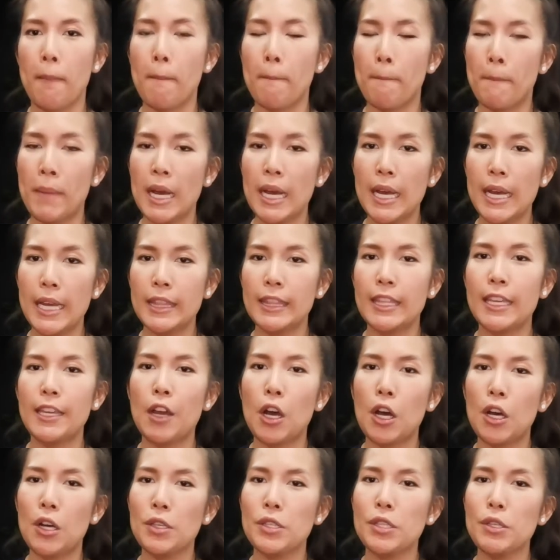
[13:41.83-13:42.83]
but they
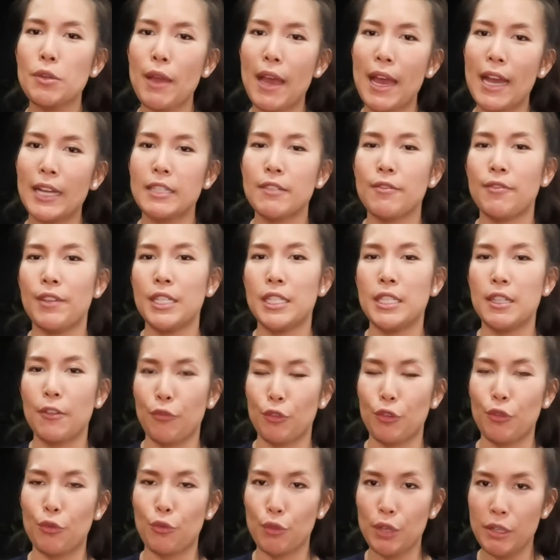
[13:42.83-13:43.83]
also activate
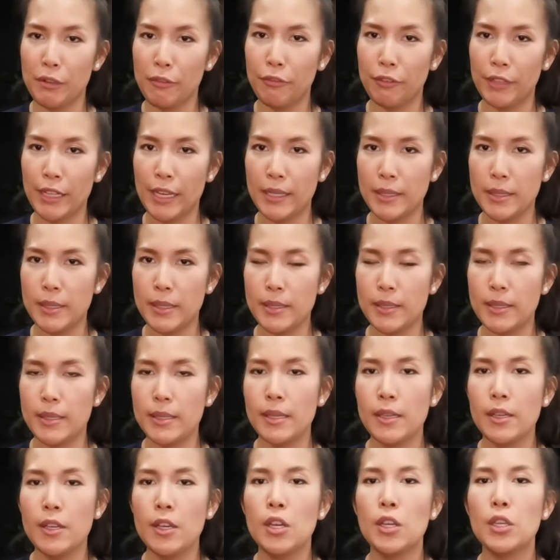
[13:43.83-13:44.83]
different
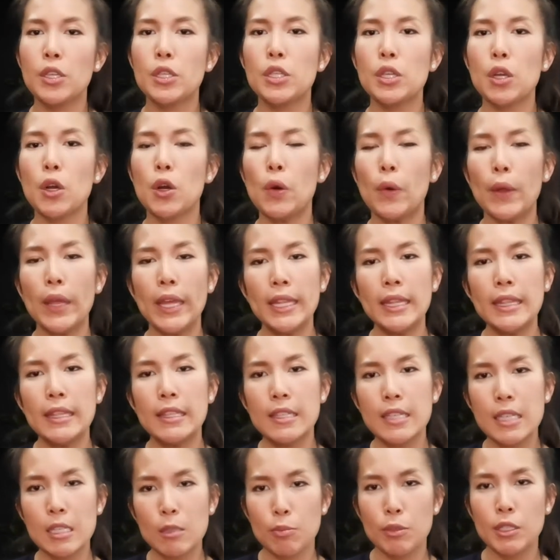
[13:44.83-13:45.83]
reflexes. So in
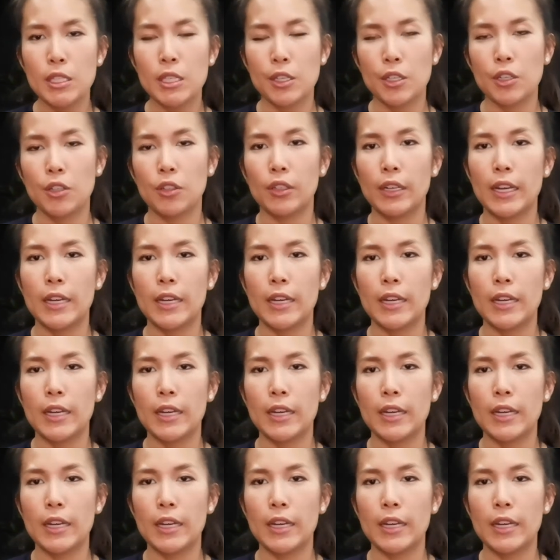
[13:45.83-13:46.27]
this particular